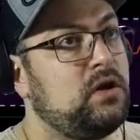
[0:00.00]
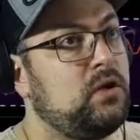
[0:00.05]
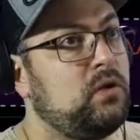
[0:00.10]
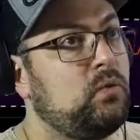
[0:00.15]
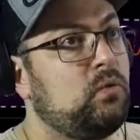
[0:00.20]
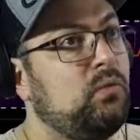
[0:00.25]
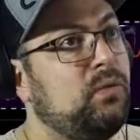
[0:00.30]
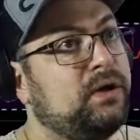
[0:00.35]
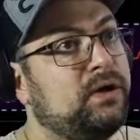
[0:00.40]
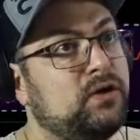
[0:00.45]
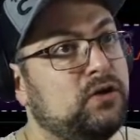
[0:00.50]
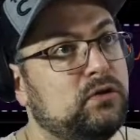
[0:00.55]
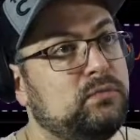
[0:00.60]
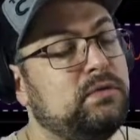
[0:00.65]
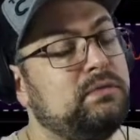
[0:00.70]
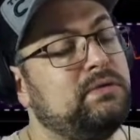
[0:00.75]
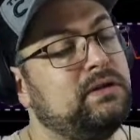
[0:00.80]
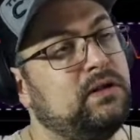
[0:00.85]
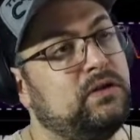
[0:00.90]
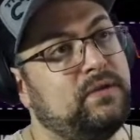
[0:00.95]
we could be
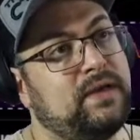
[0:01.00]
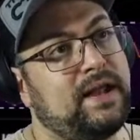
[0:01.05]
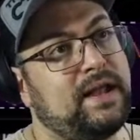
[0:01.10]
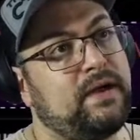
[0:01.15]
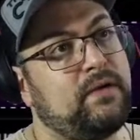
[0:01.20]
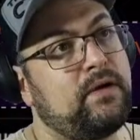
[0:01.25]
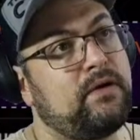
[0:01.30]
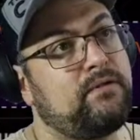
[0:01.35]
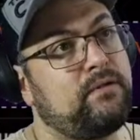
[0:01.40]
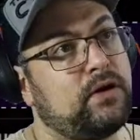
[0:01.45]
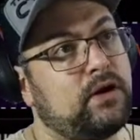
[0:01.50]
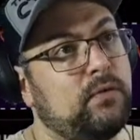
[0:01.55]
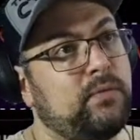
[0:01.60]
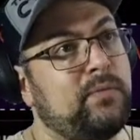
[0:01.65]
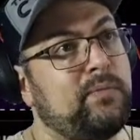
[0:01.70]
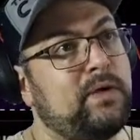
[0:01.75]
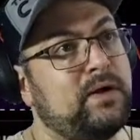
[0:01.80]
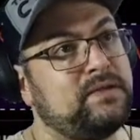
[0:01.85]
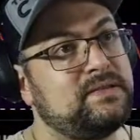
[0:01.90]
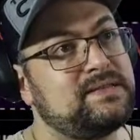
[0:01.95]
below that area for a couple
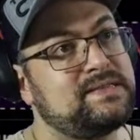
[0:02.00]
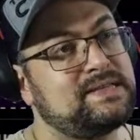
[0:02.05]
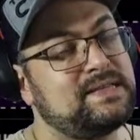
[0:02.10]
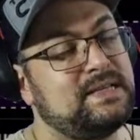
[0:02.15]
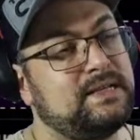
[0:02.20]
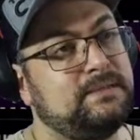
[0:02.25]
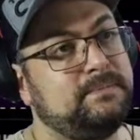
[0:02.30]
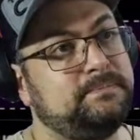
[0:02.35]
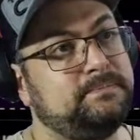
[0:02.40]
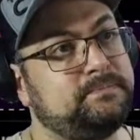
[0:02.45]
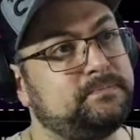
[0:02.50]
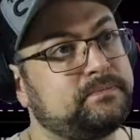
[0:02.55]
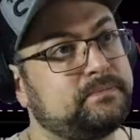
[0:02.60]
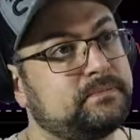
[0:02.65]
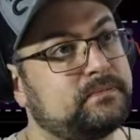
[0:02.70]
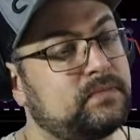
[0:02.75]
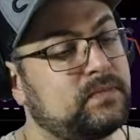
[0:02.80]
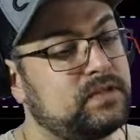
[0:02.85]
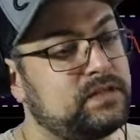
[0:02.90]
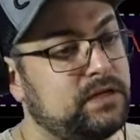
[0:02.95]
months still.
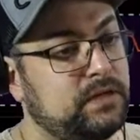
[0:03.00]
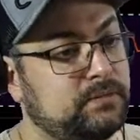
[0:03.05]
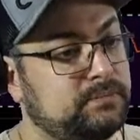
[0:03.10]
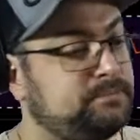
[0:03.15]
So